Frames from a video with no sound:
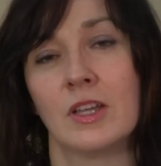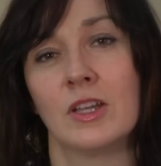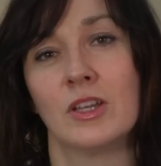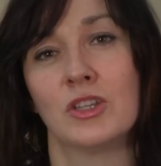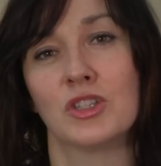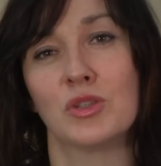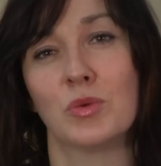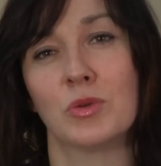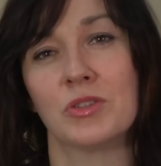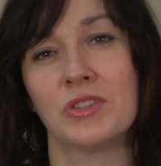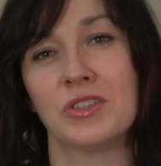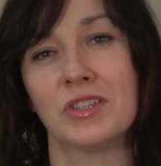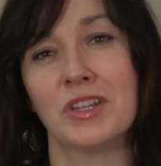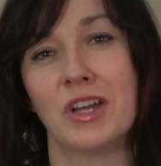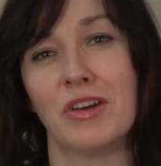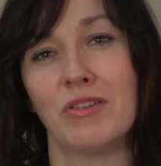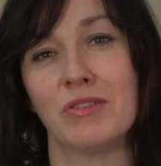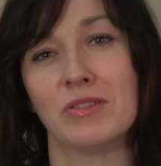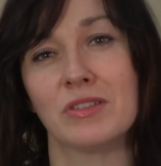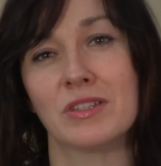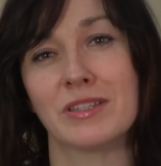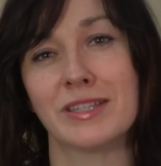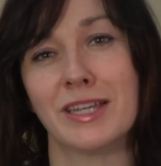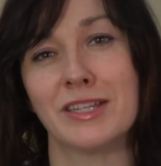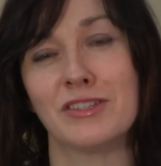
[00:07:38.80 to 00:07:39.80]
So what's the
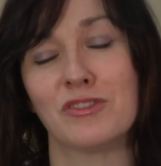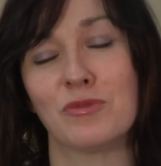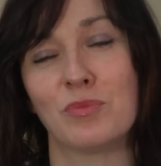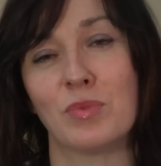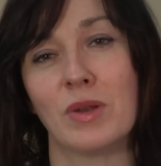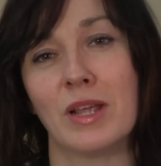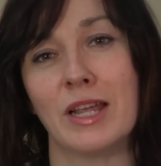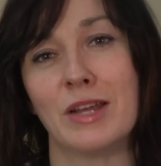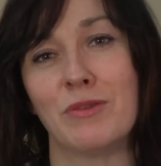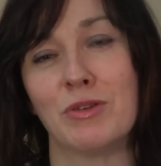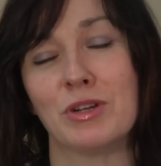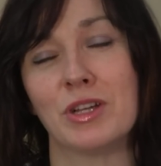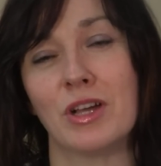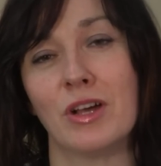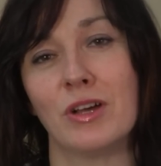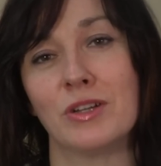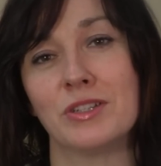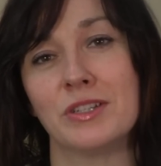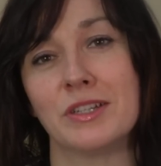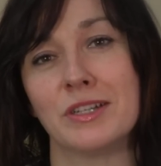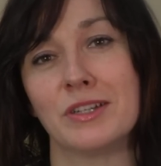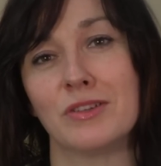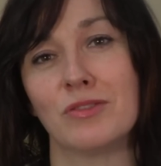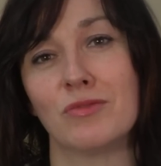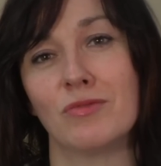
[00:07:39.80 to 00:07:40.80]
current state of play
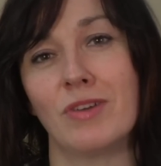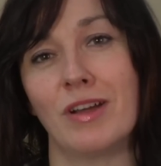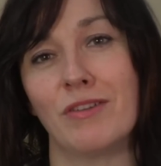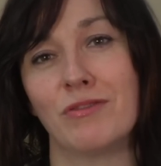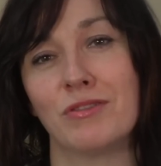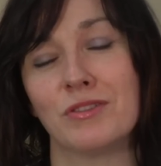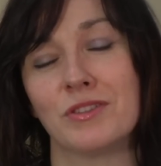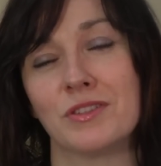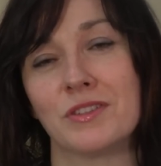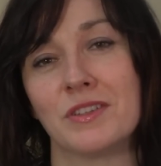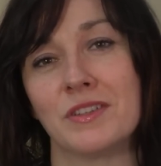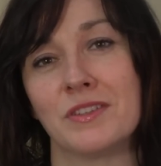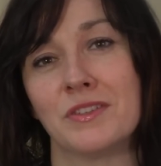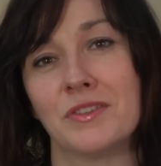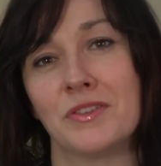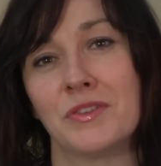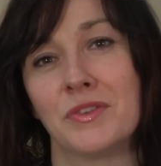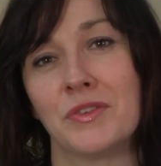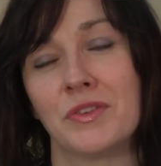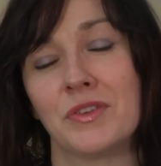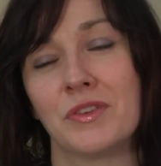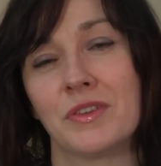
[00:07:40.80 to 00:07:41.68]
regarding references?